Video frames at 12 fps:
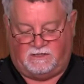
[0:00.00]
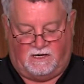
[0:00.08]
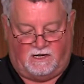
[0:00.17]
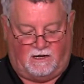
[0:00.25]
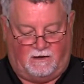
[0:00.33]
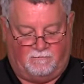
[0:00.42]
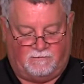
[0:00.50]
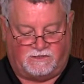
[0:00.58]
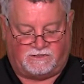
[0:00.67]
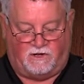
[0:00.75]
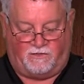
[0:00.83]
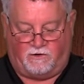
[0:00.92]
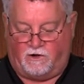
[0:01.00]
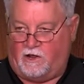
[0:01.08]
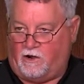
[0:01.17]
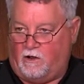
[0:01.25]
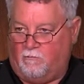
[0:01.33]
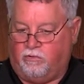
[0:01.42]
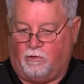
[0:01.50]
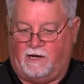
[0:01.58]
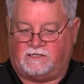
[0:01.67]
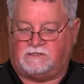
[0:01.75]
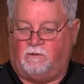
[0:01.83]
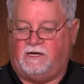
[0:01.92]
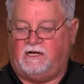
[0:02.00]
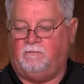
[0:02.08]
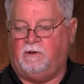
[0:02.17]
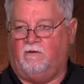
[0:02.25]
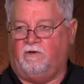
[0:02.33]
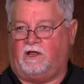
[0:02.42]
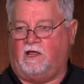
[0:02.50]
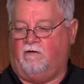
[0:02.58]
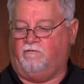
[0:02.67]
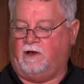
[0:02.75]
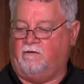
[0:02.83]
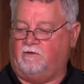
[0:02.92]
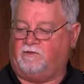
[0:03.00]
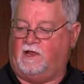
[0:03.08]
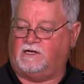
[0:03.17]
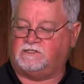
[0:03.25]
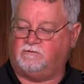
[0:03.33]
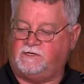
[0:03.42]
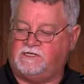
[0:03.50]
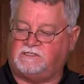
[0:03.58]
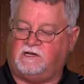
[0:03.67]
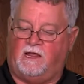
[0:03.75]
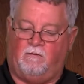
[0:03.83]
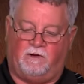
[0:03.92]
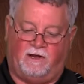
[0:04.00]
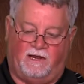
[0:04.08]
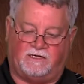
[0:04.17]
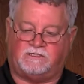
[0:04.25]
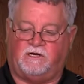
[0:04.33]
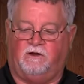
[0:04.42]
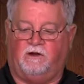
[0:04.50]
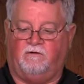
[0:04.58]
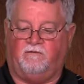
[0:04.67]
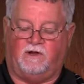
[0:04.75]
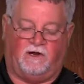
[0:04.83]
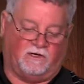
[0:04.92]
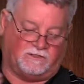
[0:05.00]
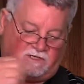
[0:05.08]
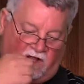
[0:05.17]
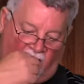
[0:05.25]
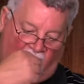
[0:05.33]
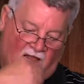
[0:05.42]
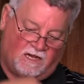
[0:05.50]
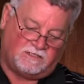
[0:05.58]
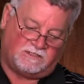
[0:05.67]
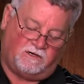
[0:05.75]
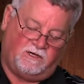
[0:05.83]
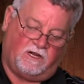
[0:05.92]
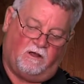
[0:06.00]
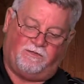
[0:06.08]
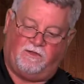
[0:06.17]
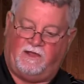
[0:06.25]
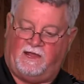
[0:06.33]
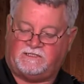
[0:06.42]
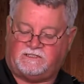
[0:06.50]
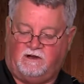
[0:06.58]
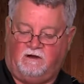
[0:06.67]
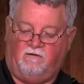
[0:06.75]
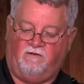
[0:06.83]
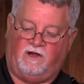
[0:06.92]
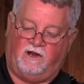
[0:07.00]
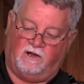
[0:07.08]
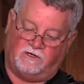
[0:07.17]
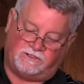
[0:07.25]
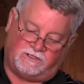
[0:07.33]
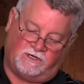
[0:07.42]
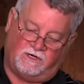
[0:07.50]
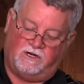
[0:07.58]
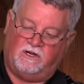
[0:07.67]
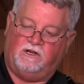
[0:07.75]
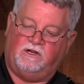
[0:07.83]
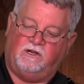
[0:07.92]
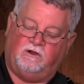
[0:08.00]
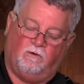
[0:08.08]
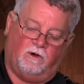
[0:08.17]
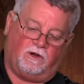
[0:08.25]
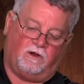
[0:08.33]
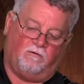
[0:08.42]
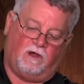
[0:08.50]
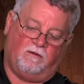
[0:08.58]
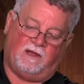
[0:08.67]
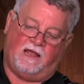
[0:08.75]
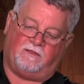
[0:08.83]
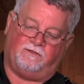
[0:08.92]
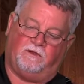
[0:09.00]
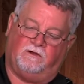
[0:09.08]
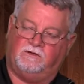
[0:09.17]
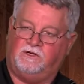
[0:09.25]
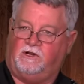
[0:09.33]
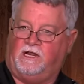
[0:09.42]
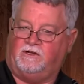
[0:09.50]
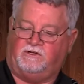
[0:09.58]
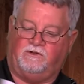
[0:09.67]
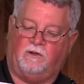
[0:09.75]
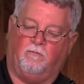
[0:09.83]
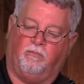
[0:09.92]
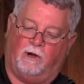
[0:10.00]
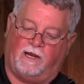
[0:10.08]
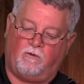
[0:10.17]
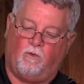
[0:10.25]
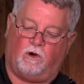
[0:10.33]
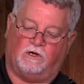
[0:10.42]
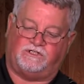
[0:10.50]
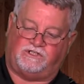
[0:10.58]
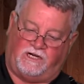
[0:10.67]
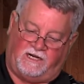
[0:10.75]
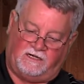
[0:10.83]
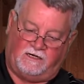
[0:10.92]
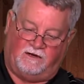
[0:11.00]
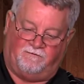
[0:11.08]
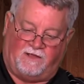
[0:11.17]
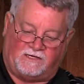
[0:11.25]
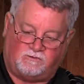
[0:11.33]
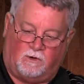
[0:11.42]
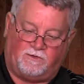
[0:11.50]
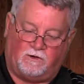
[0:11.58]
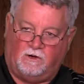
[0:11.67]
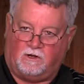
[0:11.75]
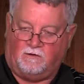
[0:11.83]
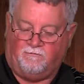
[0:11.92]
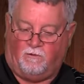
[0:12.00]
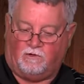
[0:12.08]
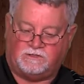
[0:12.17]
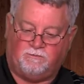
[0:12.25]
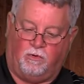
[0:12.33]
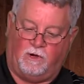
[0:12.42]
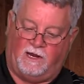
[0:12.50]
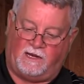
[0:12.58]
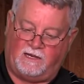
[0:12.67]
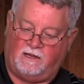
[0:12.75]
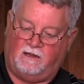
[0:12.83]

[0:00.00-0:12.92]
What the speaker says: They're not all bricks, so we need to be able to cover everything. So we just labeled it exterior veneers. So you go through the exterior veneers, you work your way back till you get to the brick worksheet, if that's what they're looking for is brick.